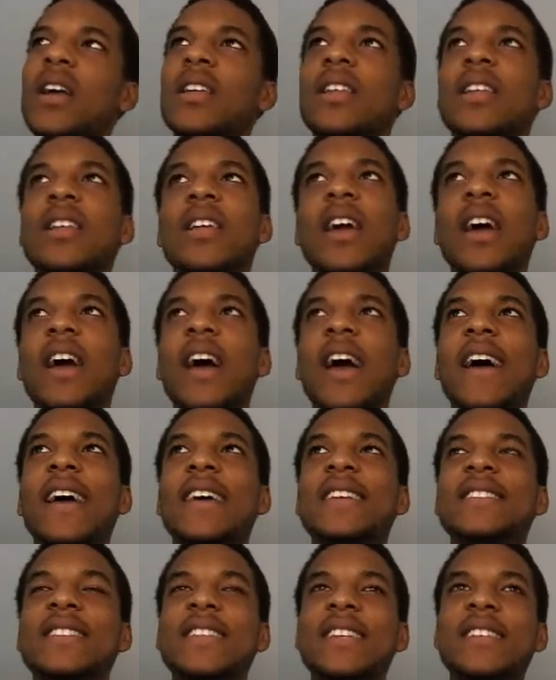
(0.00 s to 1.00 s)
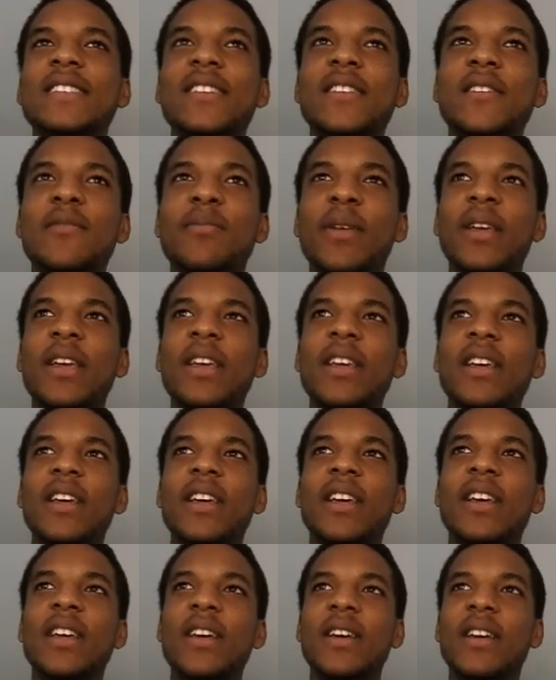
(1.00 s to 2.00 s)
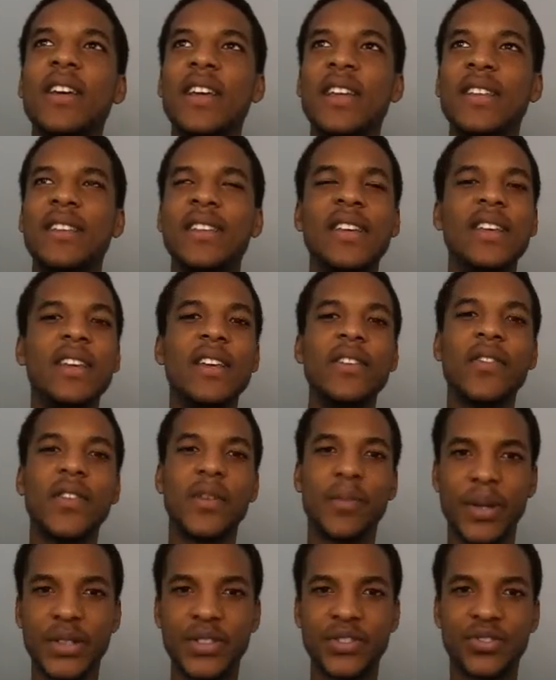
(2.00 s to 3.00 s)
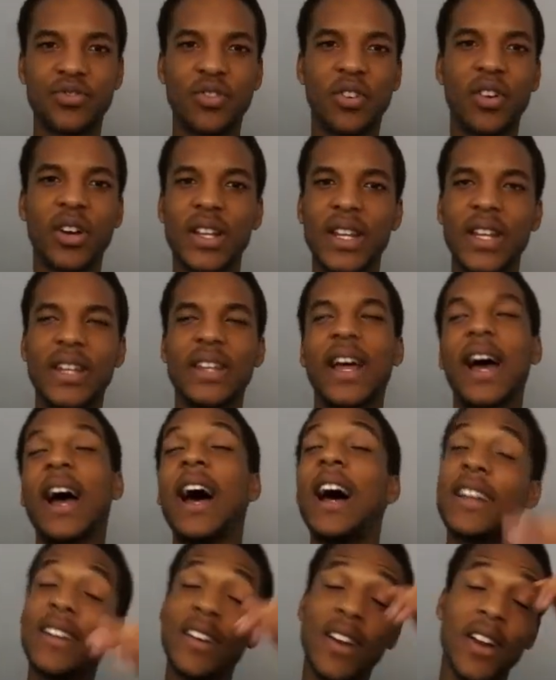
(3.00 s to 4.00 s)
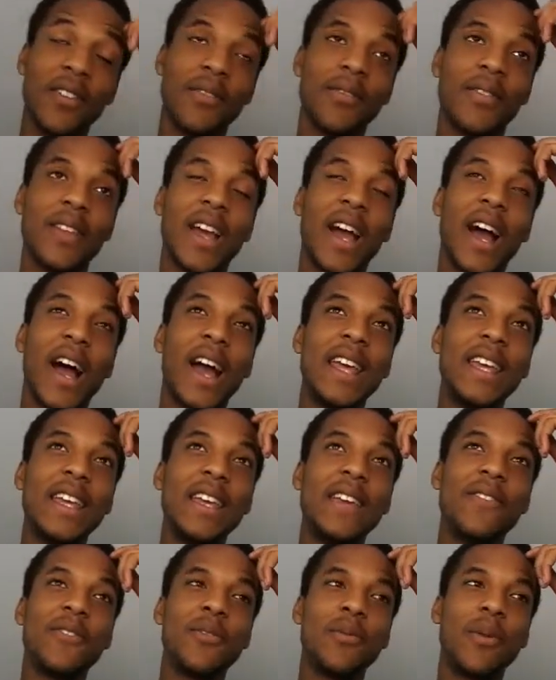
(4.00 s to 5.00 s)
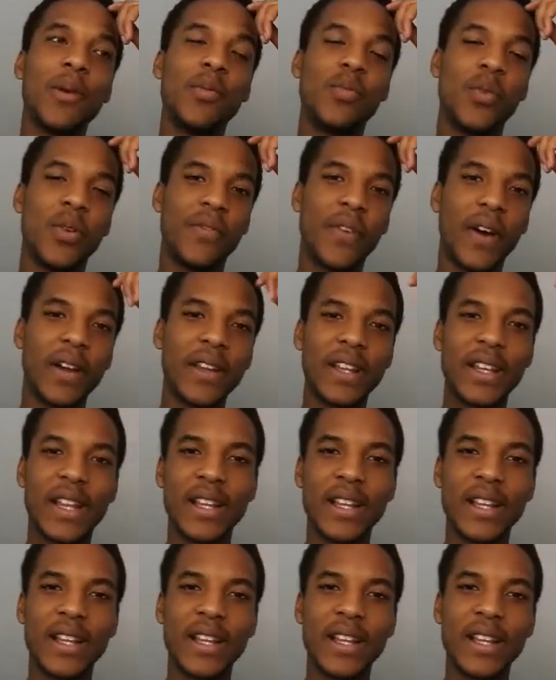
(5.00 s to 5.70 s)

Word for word: yeah, is this gonna be? Is he even gonna be stronger than that? I don't know. Either way, we found out